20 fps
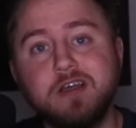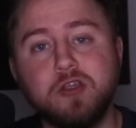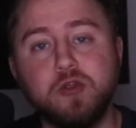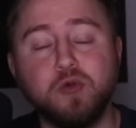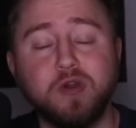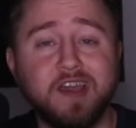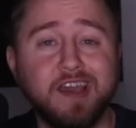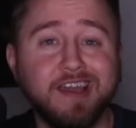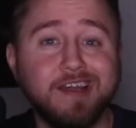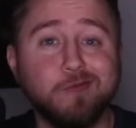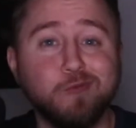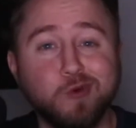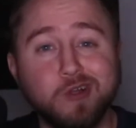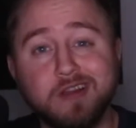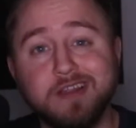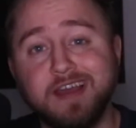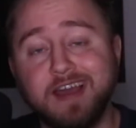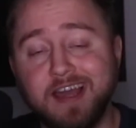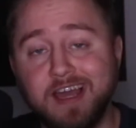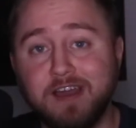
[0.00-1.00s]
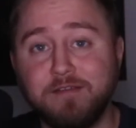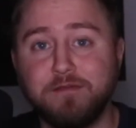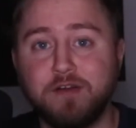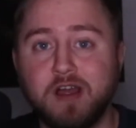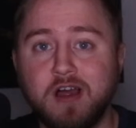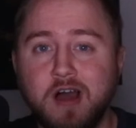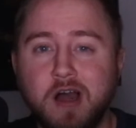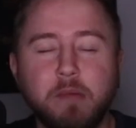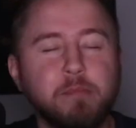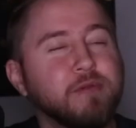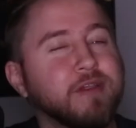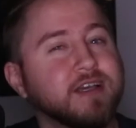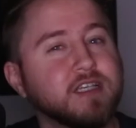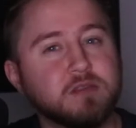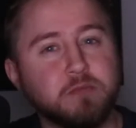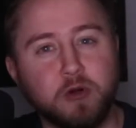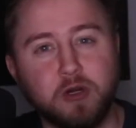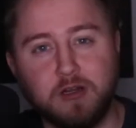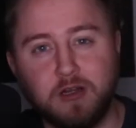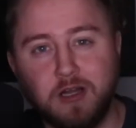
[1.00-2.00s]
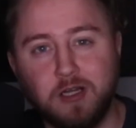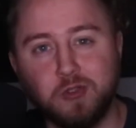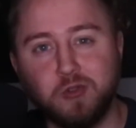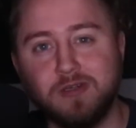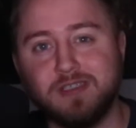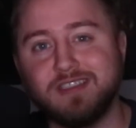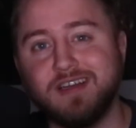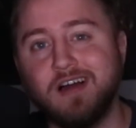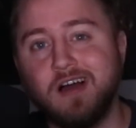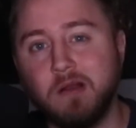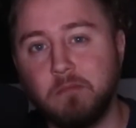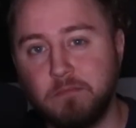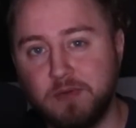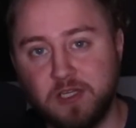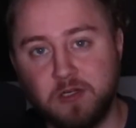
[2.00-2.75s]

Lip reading: you can't really have complex smart contracts on